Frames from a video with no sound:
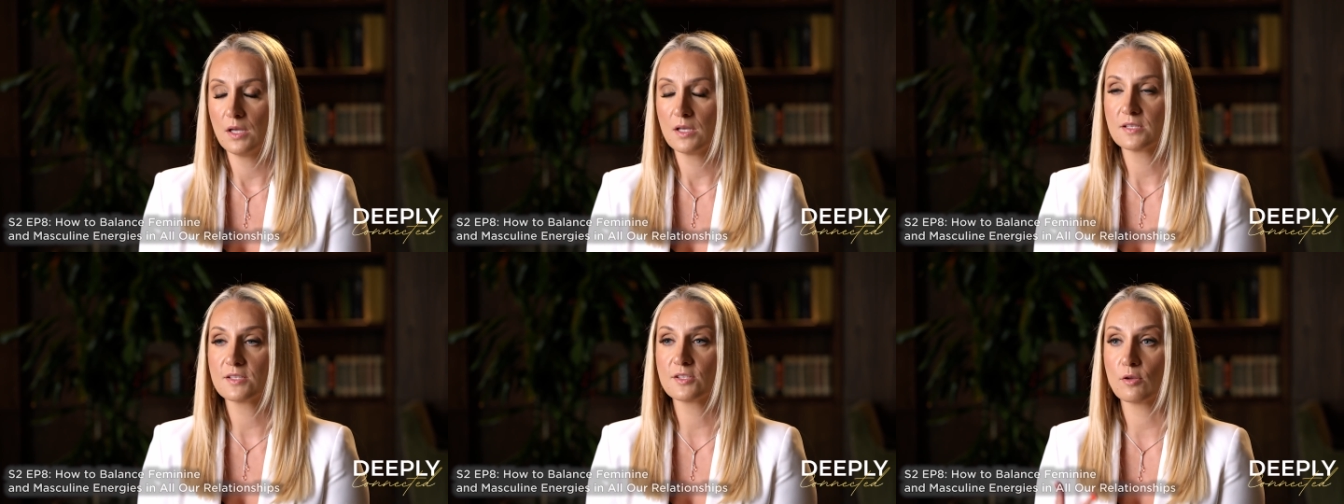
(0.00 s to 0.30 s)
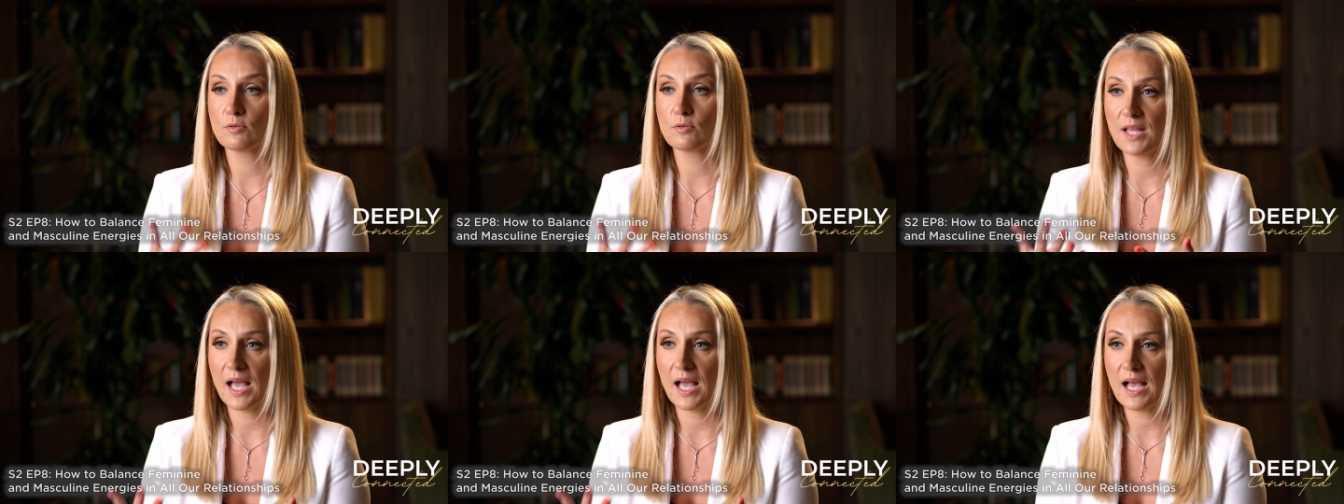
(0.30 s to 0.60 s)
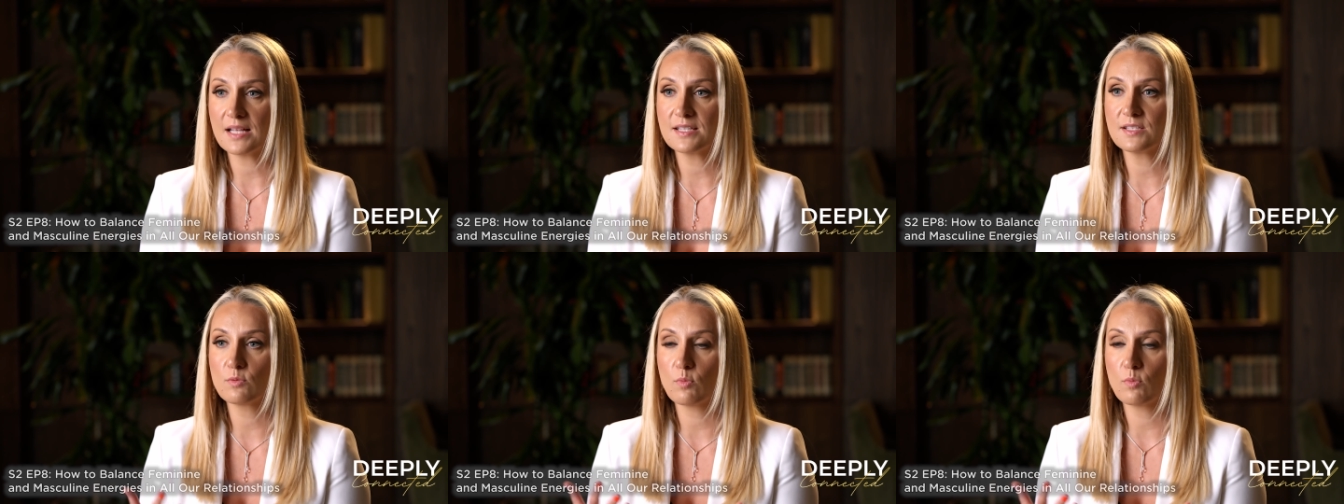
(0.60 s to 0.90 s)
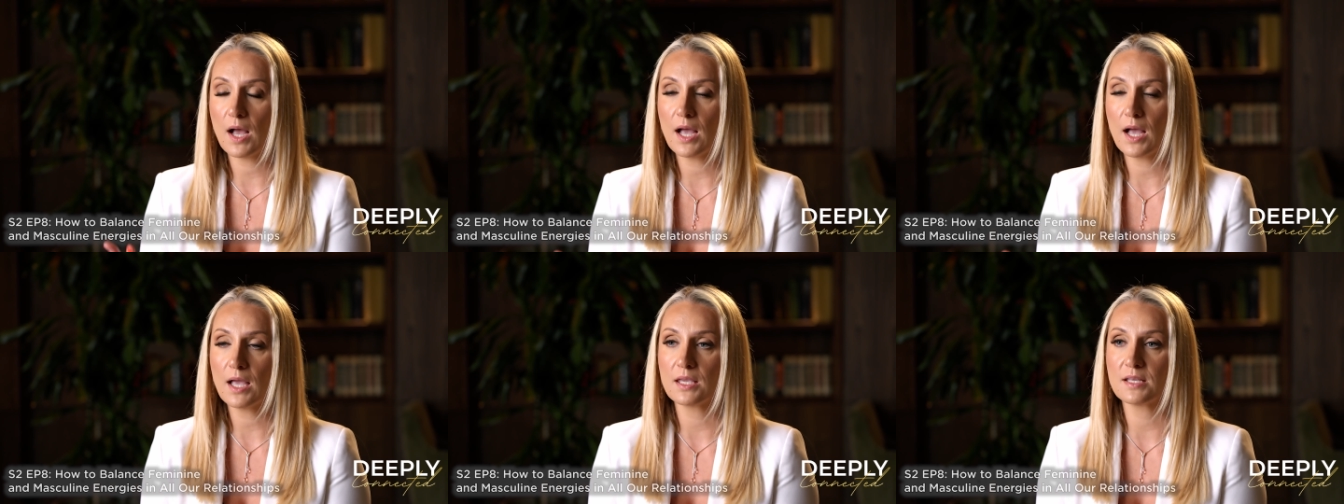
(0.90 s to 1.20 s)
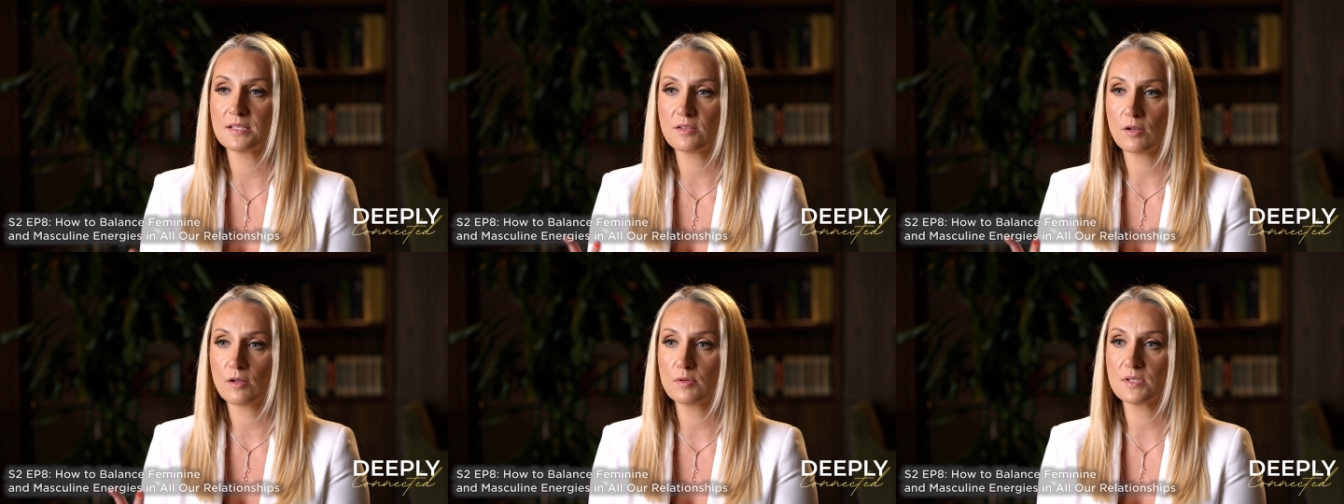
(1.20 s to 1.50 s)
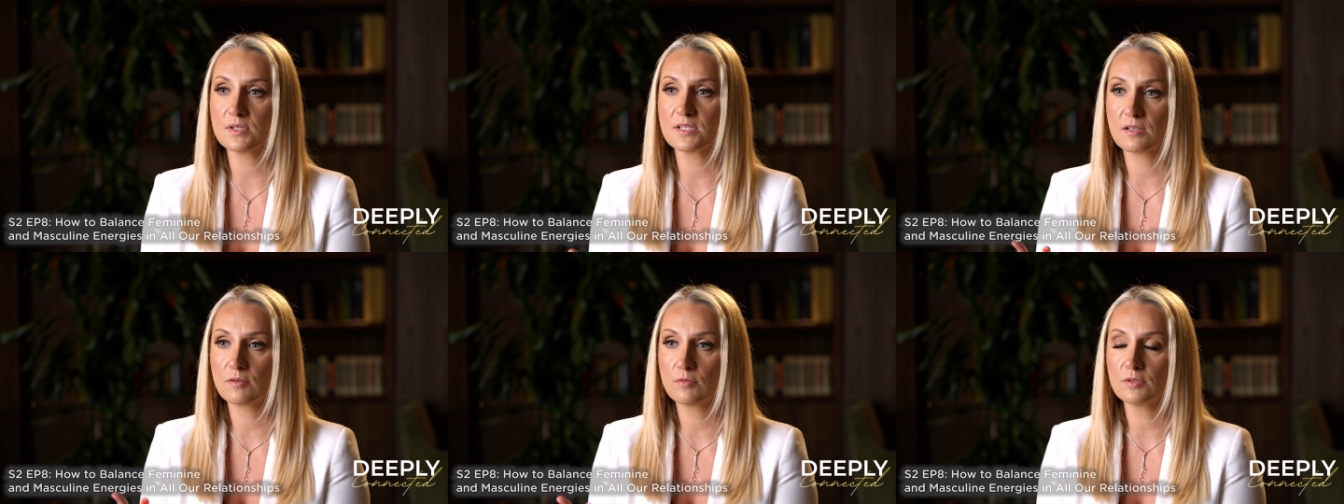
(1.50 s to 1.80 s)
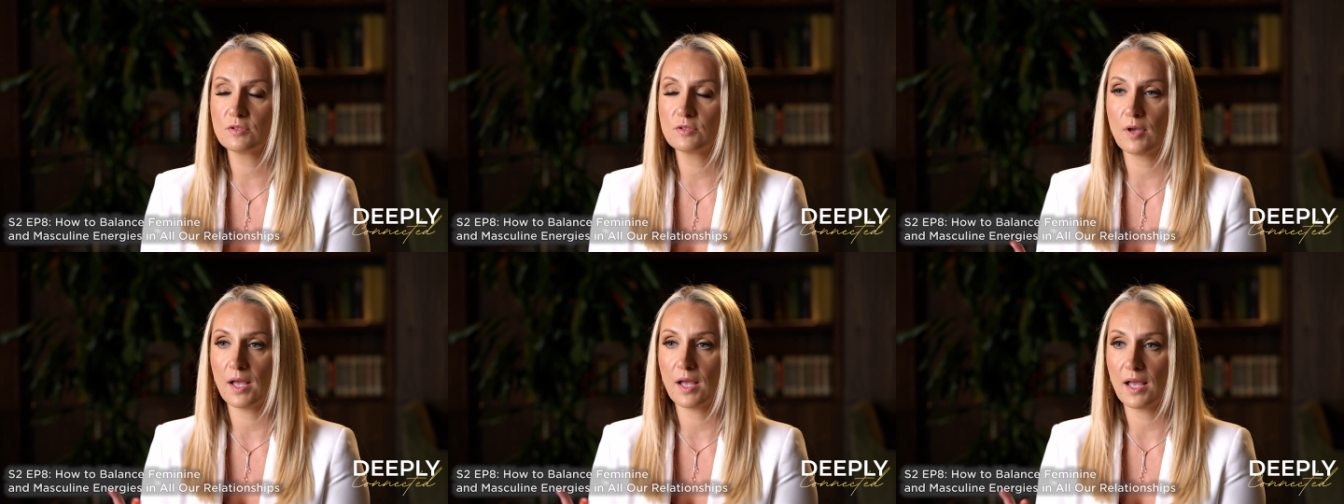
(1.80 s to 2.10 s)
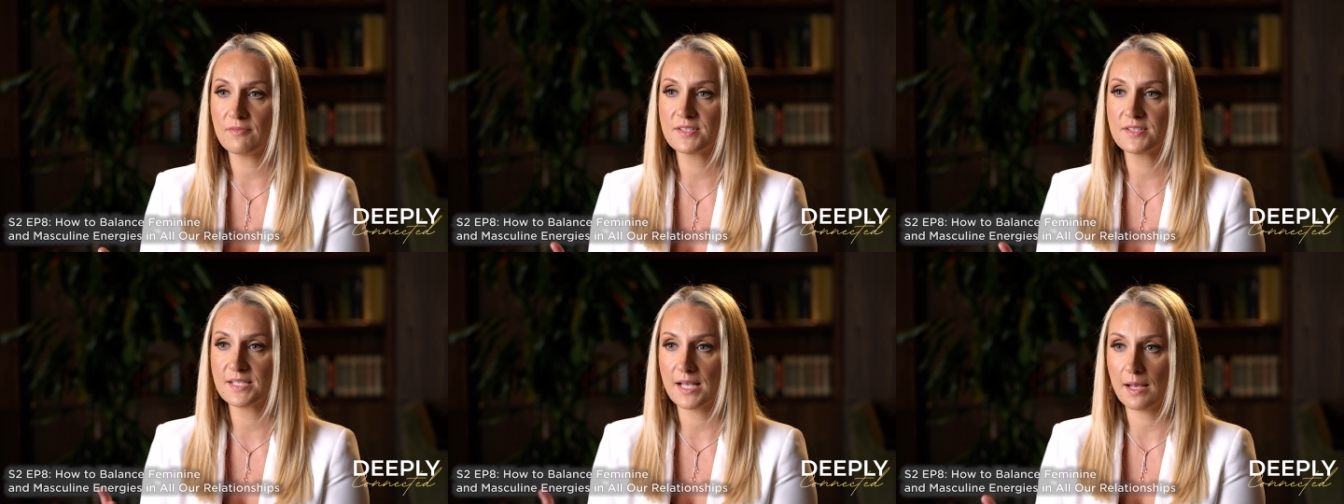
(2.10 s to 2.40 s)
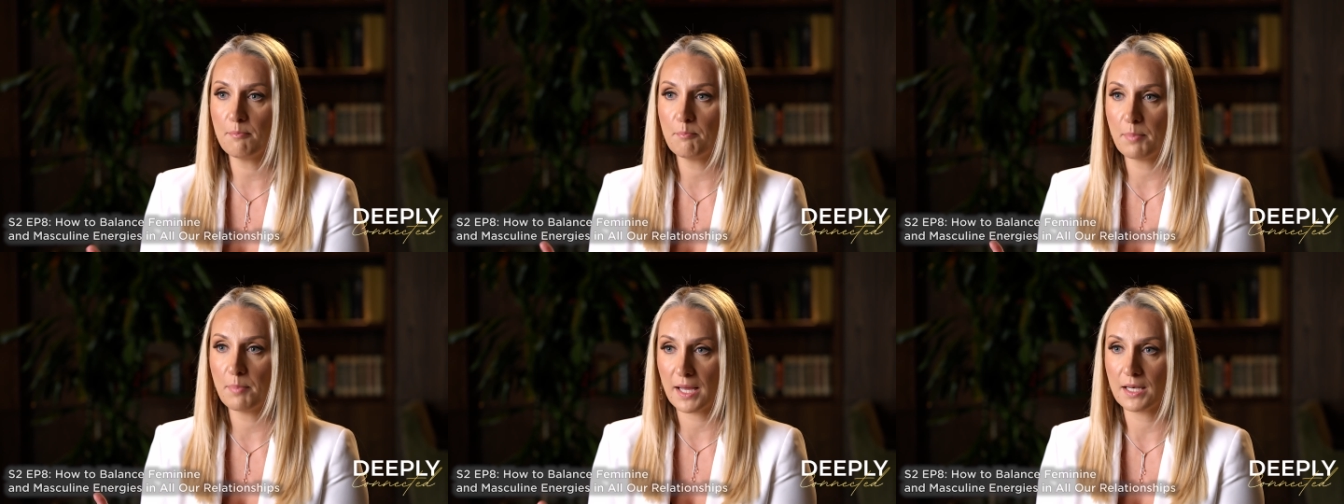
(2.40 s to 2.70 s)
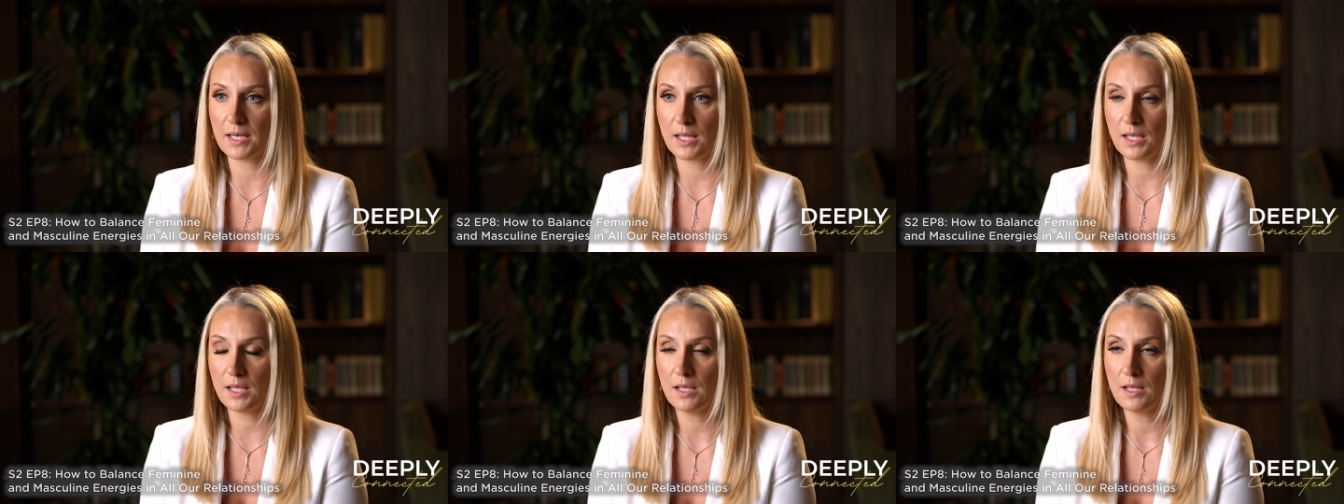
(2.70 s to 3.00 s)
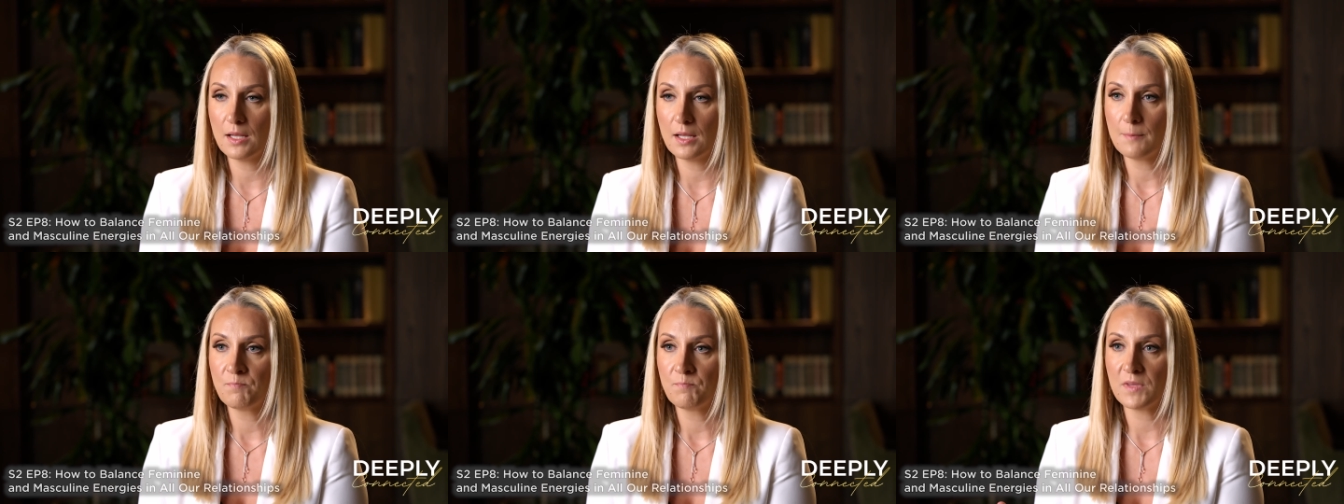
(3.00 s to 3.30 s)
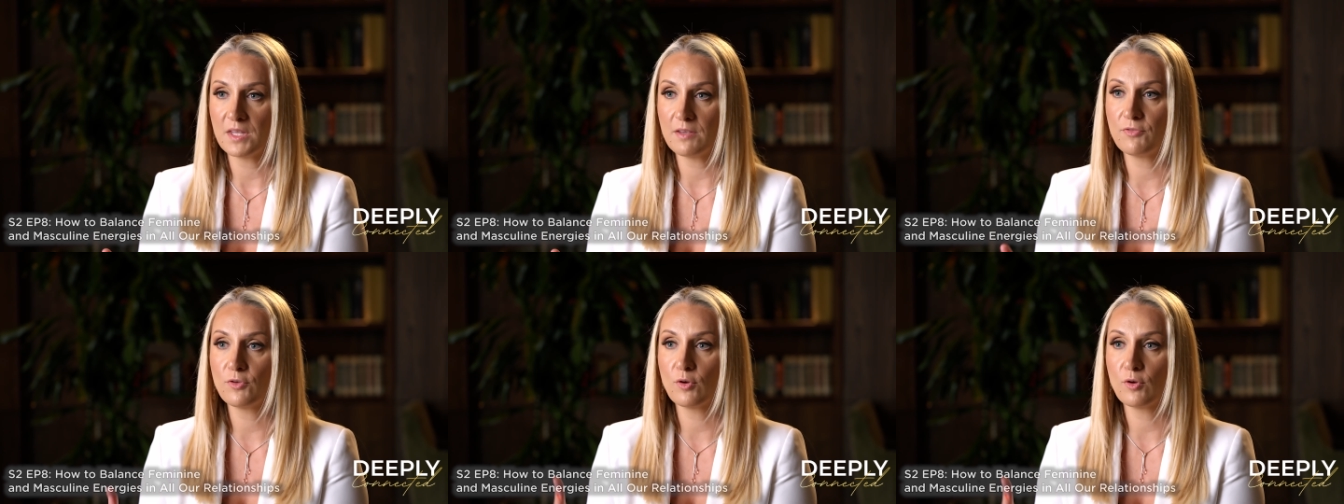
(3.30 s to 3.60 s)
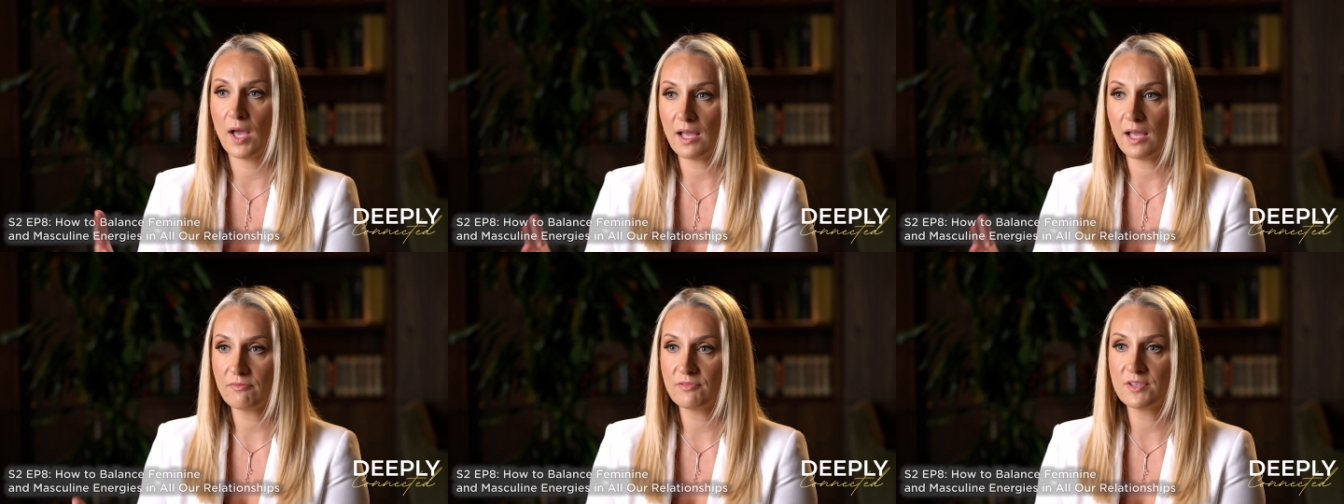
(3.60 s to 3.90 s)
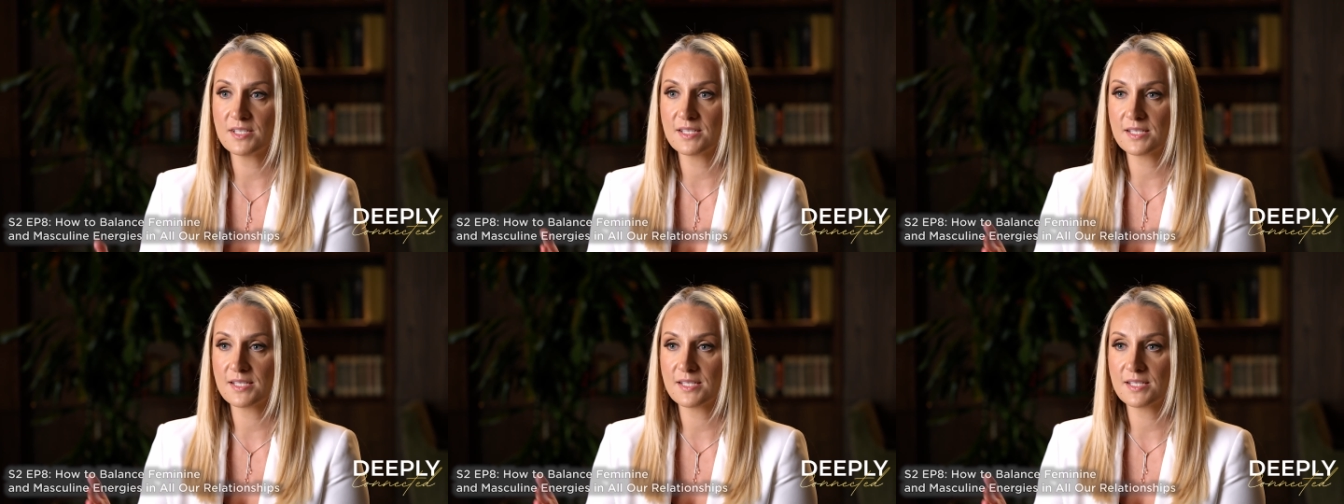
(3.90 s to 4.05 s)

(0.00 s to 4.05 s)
So that's why it's always good to have somebody, if you have the